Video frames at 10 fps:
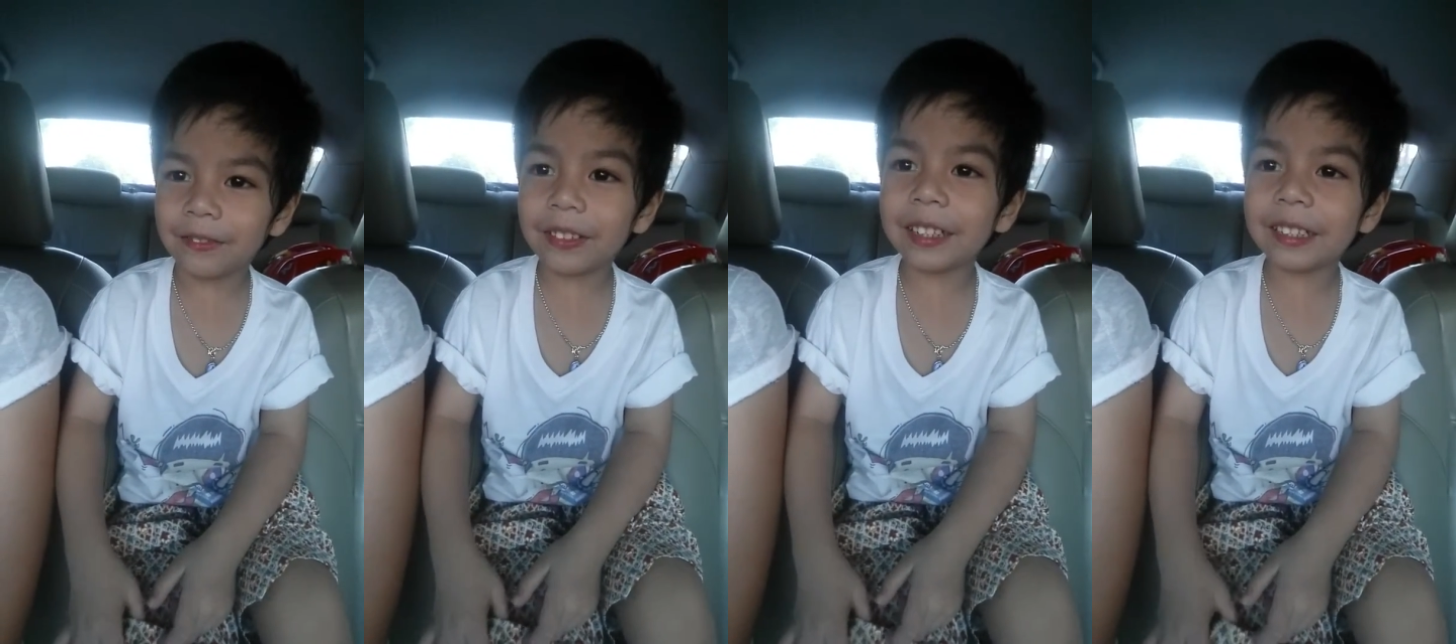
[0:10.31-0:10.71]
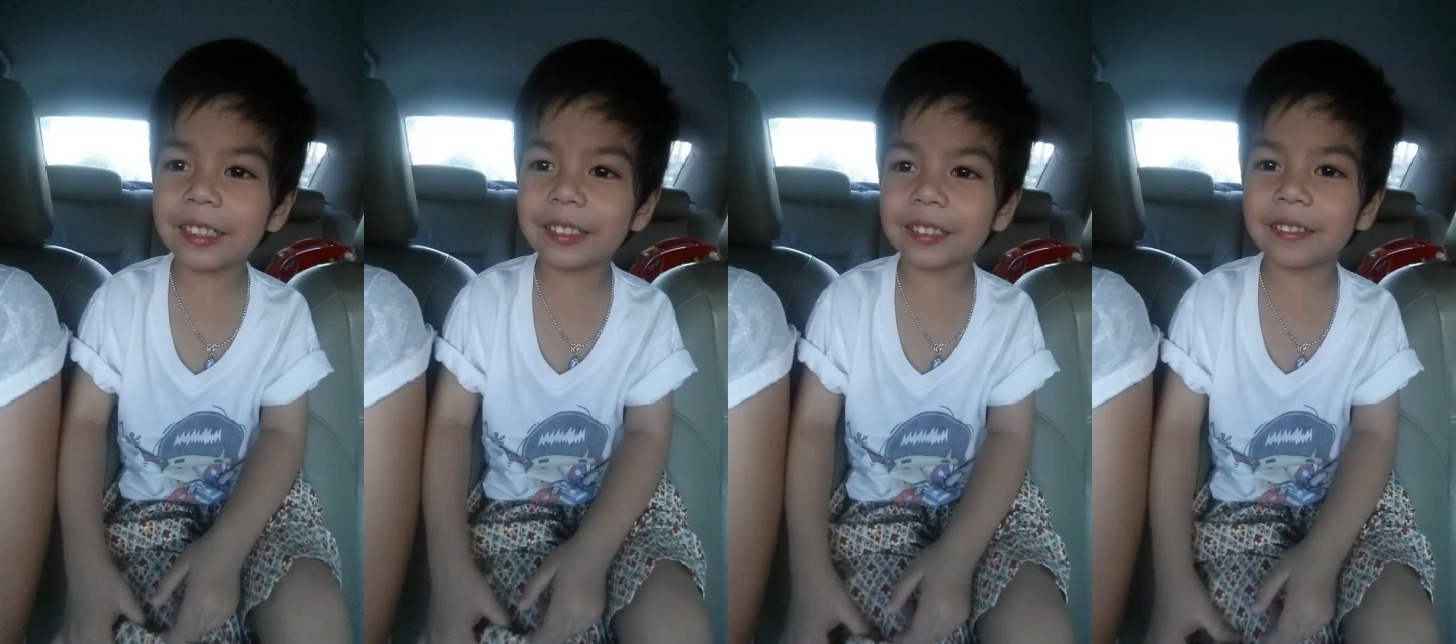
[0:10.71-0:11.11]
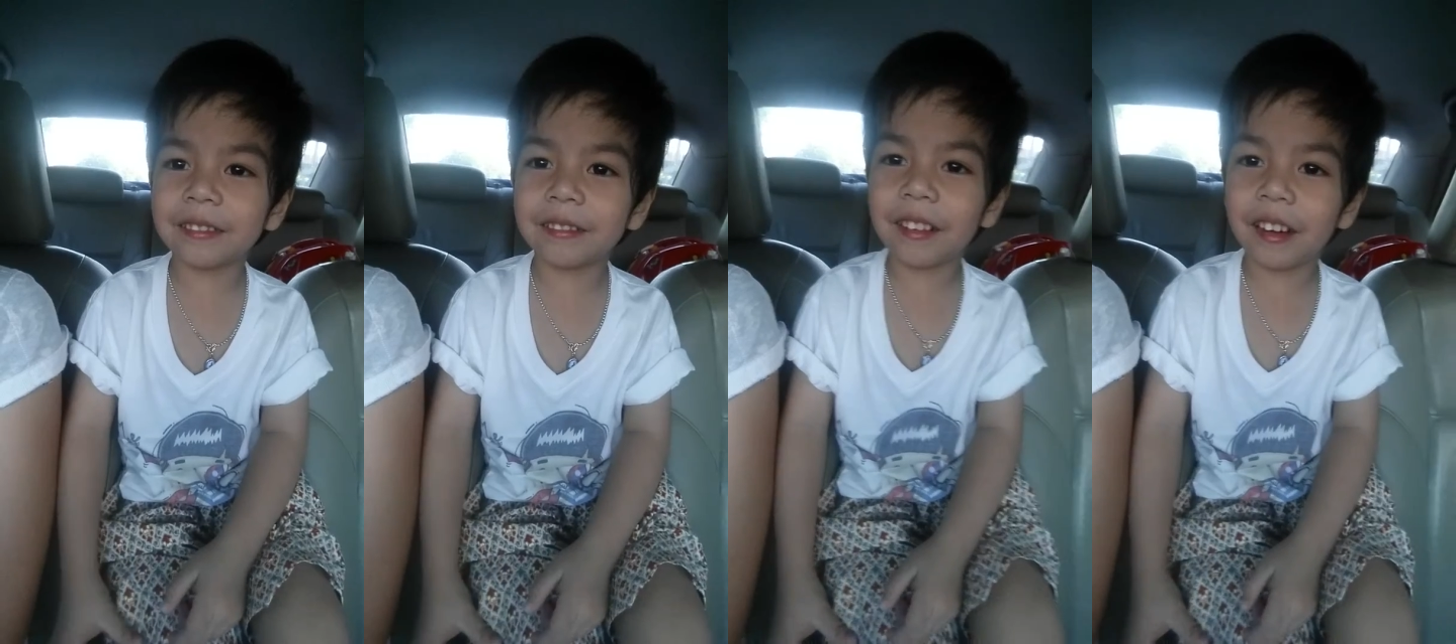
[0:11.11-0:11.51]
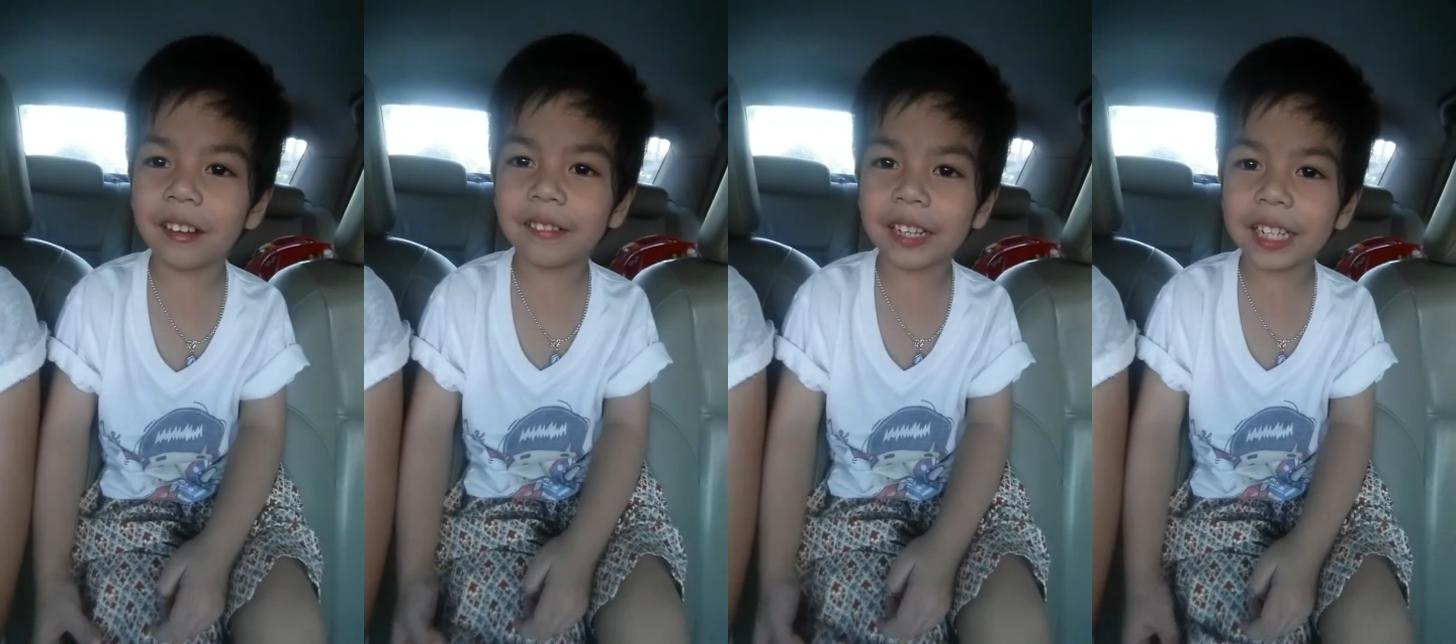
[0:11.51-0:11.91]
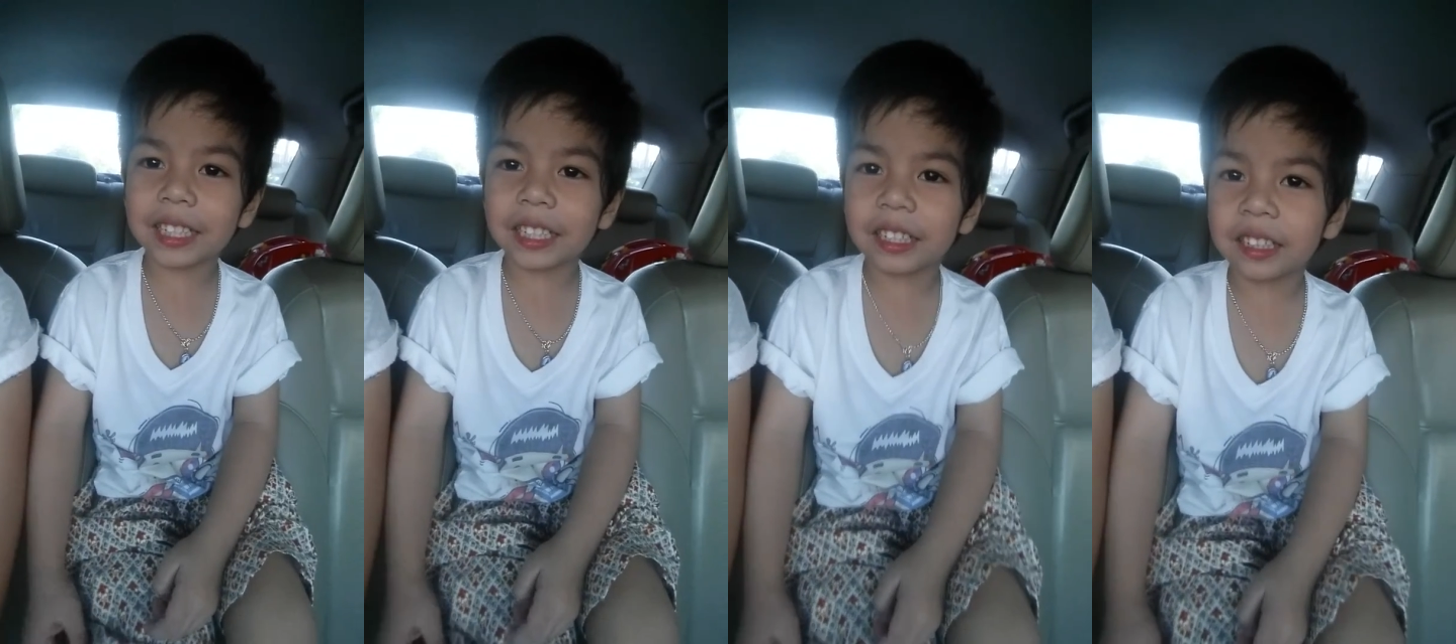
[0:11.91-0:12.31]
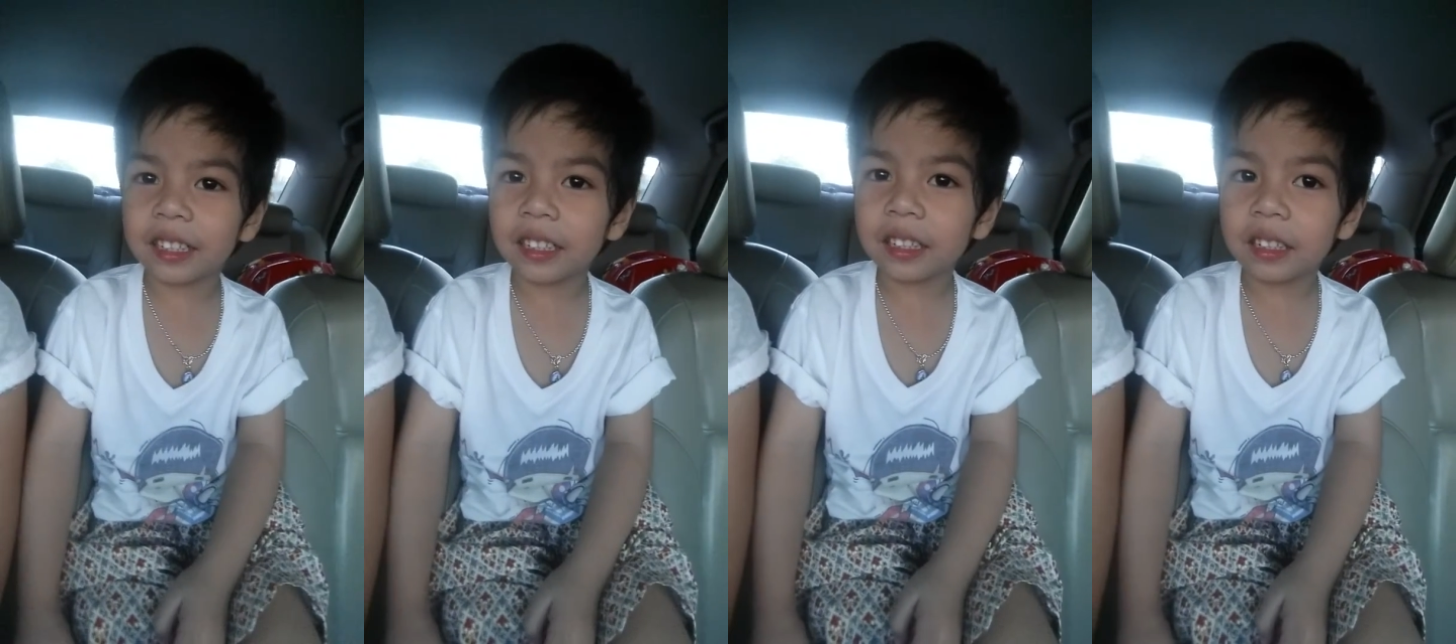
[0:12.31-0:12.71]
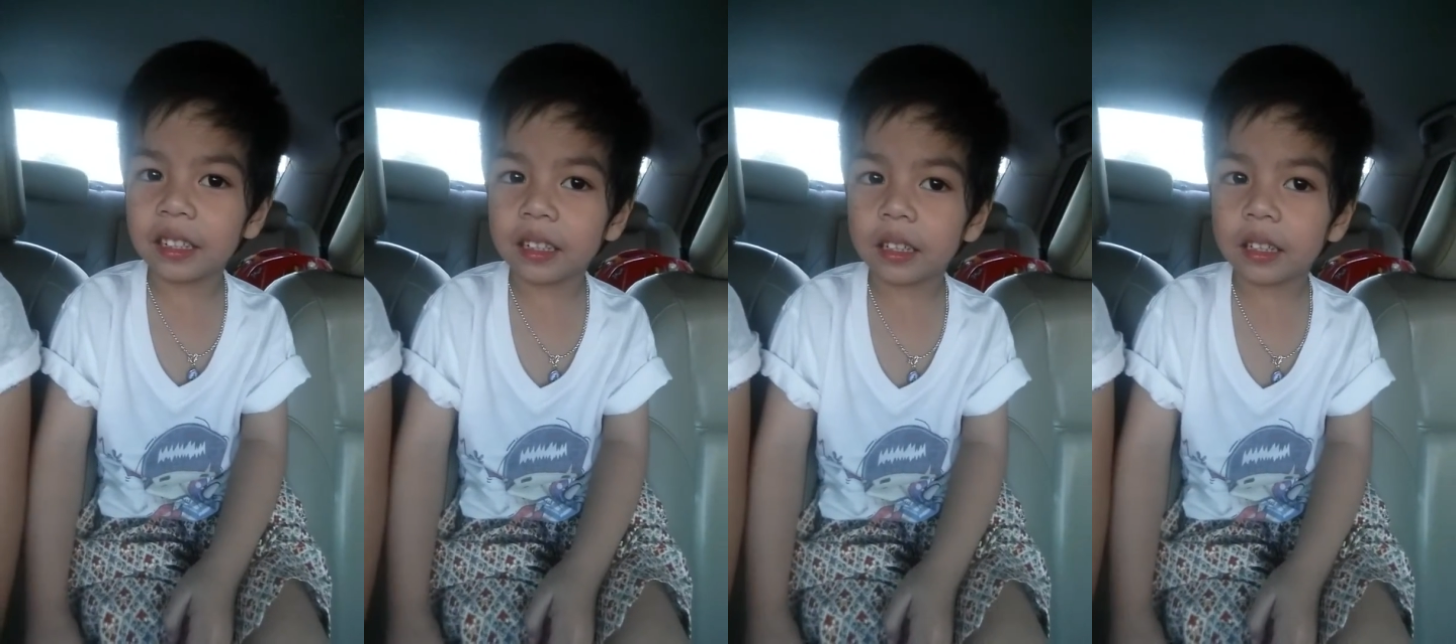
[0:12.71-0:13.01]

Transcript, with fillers: Finished school already. Okay.